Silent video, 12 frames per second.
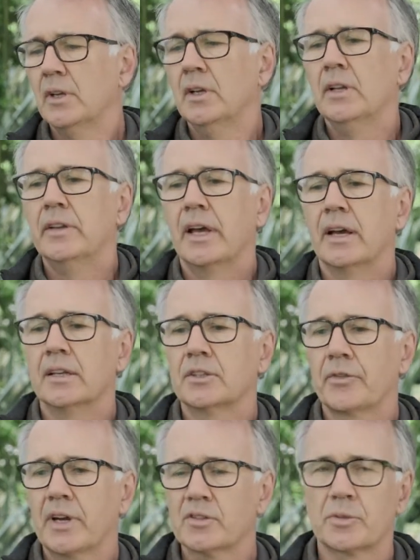Now, as
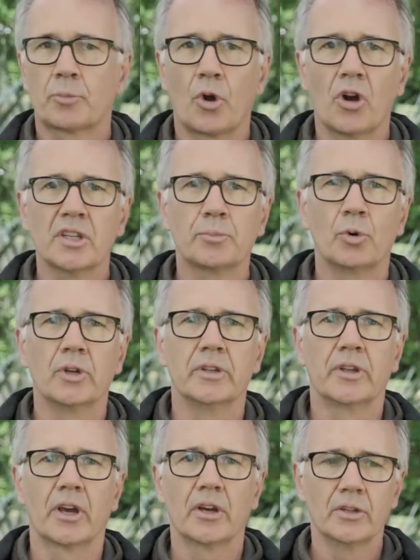far as price point
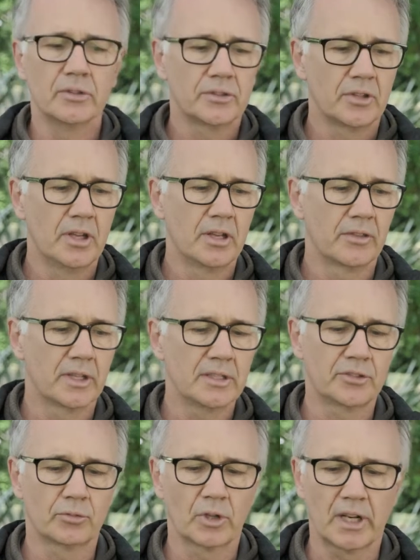goes,
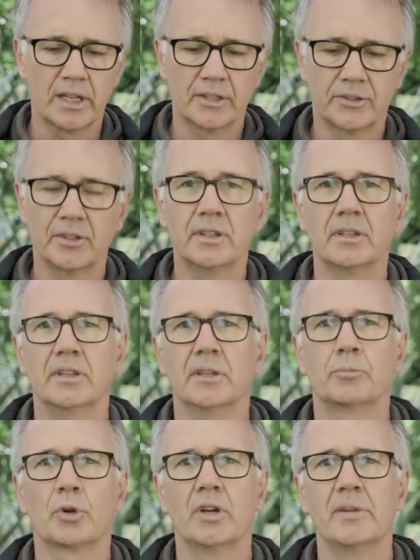these really sit in the
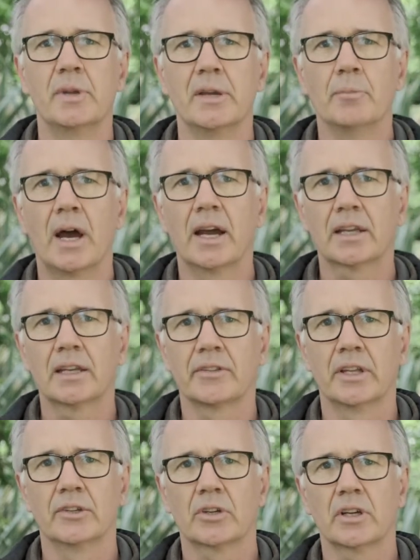premium market.
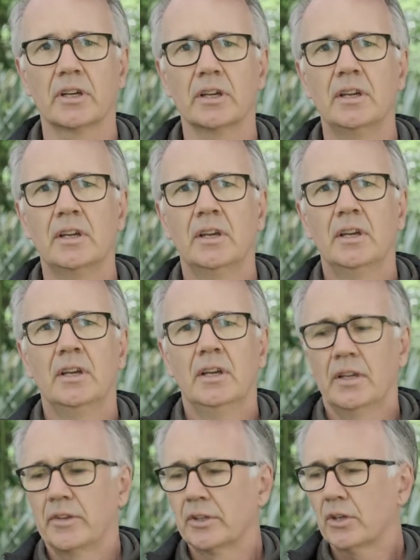They're not a
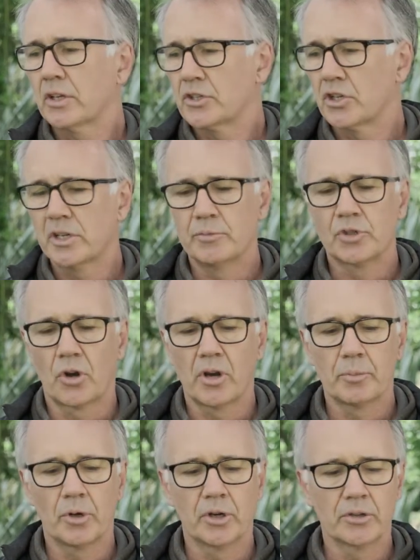cheap
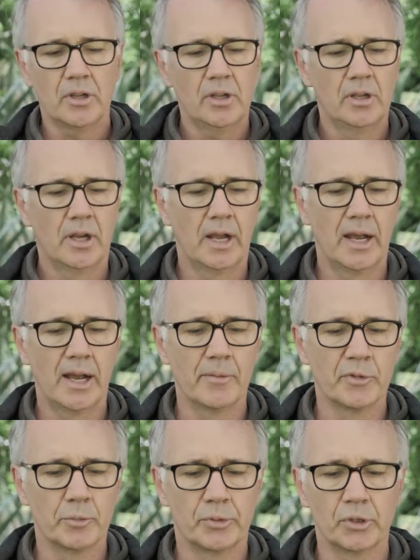tripod.
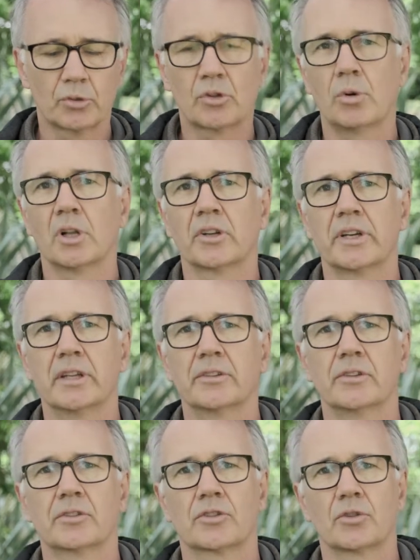The build quality is
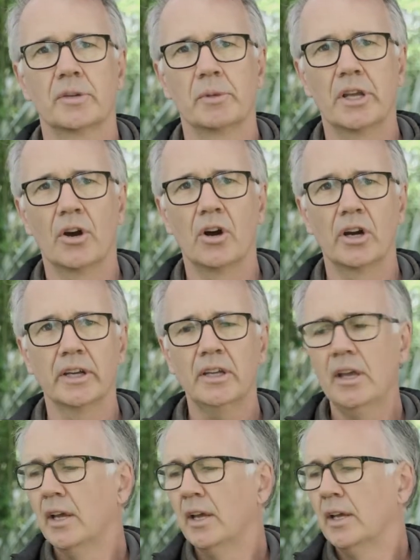extremely high.
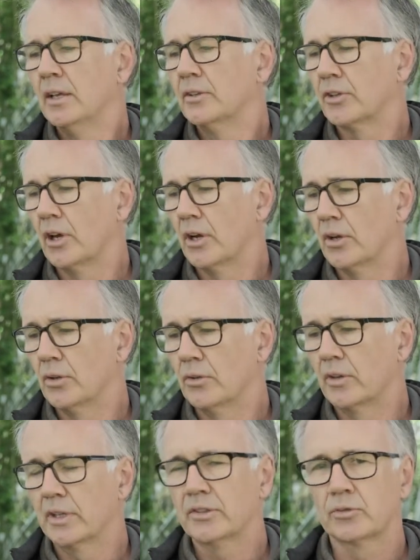So
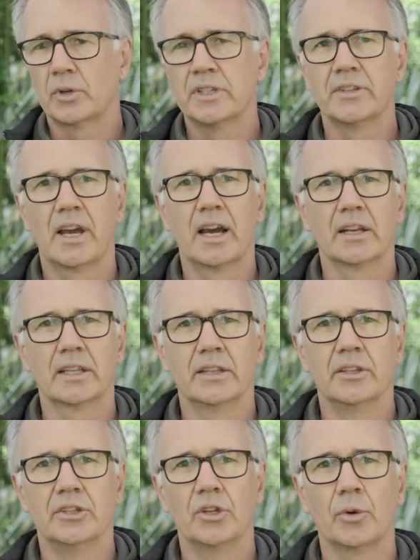these are retailing
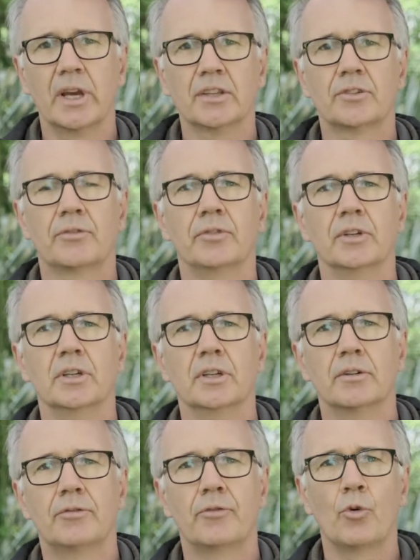in the US
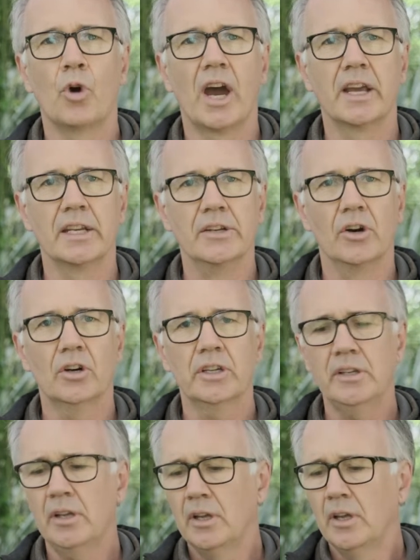for
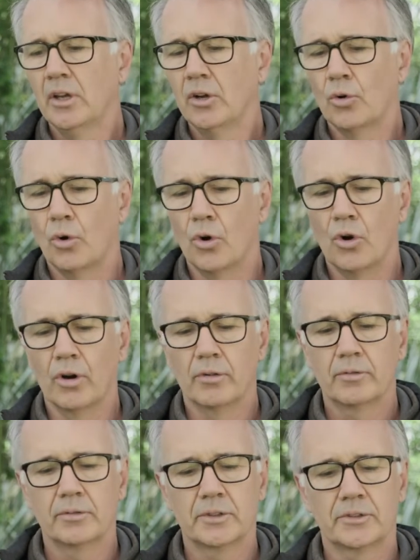$489 or
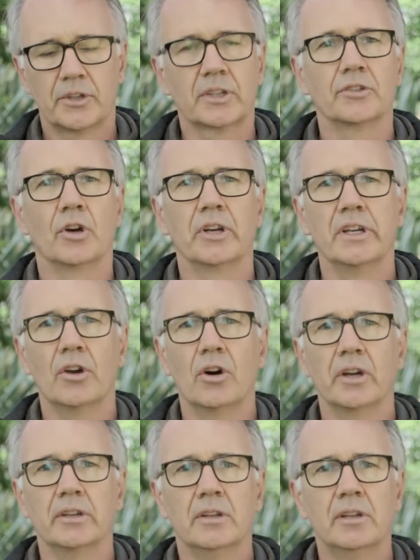
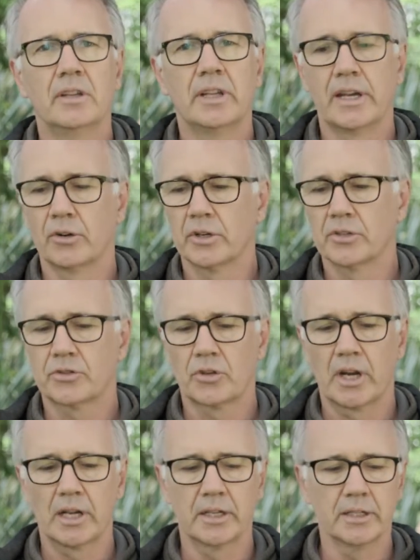$699 here in
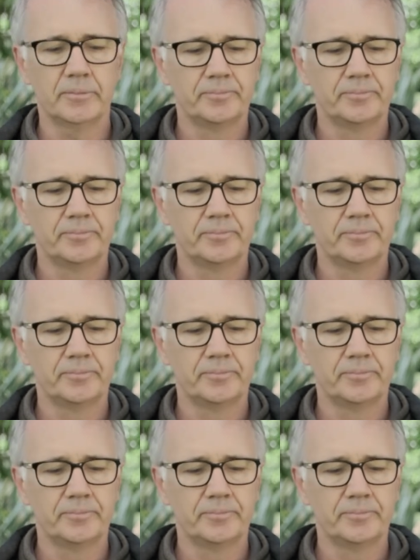Australia.